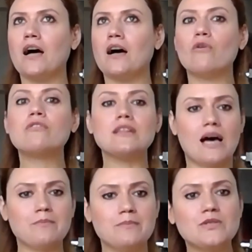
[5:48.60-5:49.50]

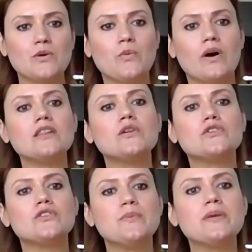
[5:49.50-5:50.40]
overlap. So while
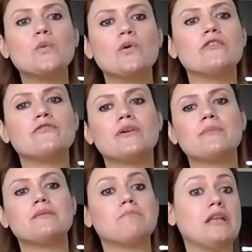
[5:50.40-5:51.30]
you're speaking with a firm
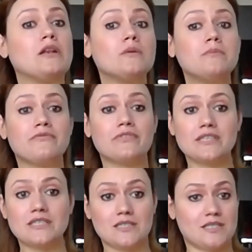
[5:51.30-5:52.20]
that may not be
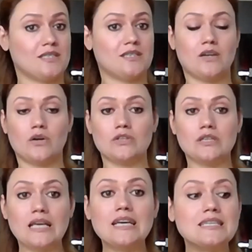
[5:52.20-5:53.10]
first on your
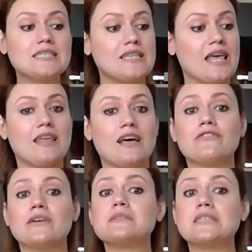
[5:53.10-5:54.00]
list, and that
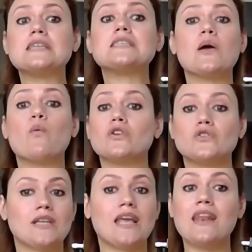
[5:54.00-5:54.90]
firm says, I
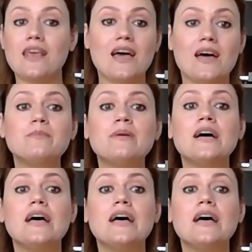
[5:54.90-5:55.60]
want you at 8 a.m.,